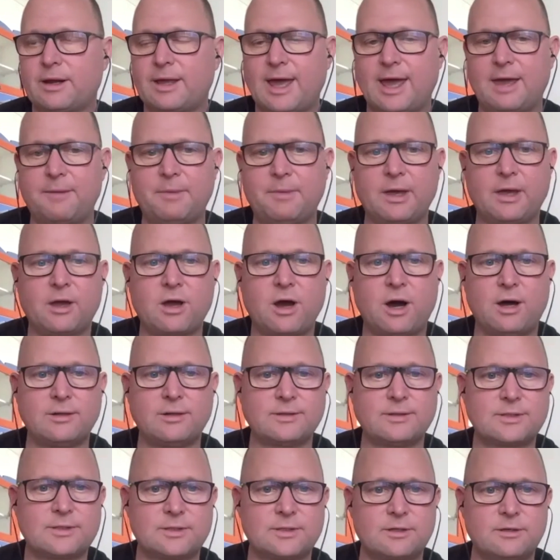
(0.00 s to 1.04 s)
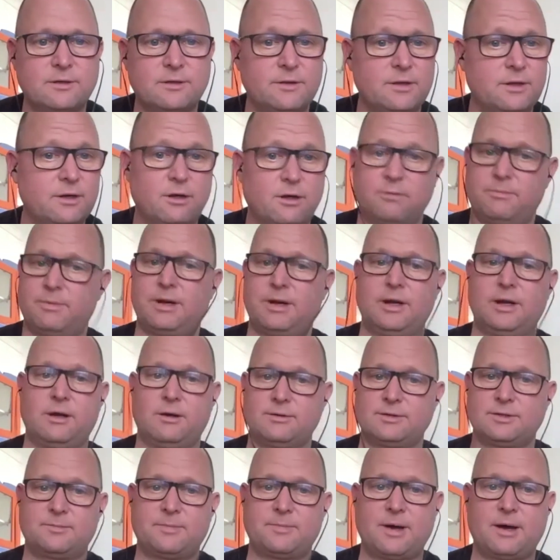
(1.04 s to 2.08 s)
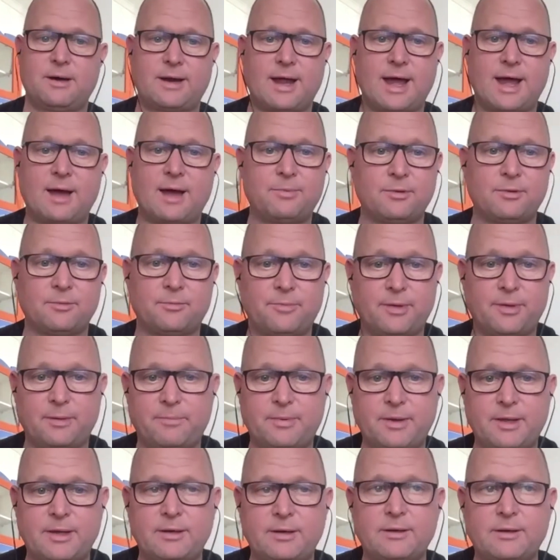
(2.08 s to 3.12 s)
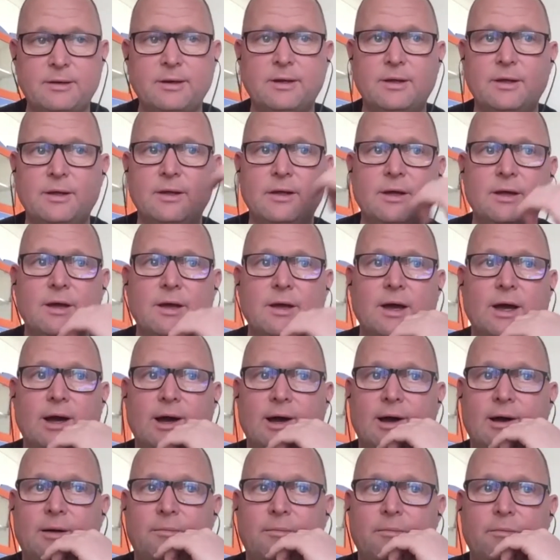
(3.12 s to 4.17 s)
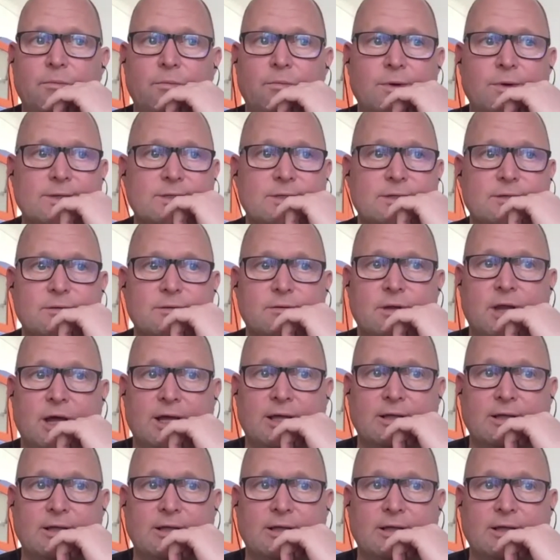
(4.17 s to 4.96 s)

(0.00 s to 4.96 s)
gaming console that nobody knows about, Apple Pippin, was like